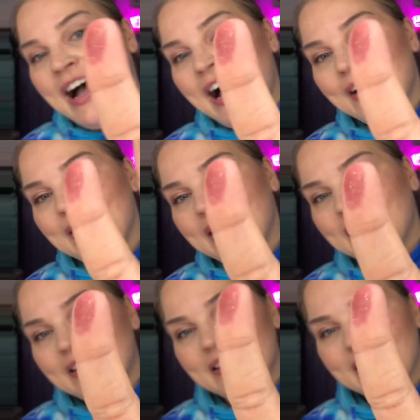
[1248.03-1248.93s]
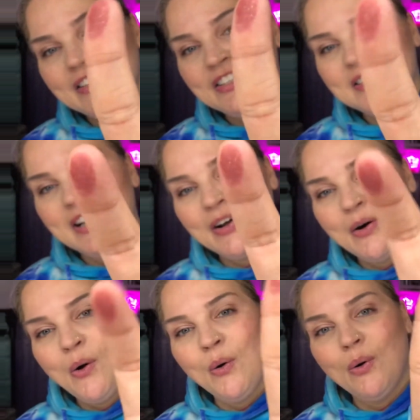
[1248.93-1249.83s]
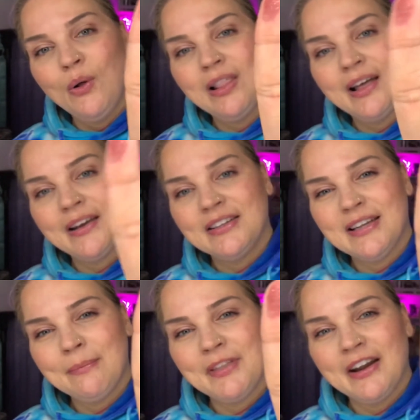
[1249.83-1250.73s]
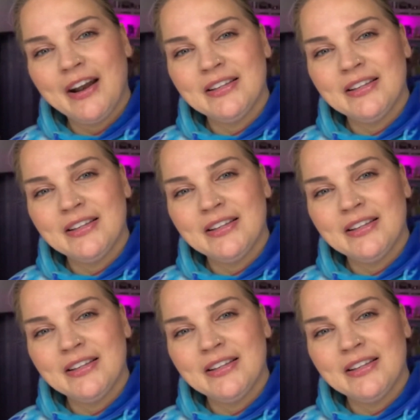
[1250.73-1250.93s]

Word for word: I mean, there's just not a whole lot of depth there.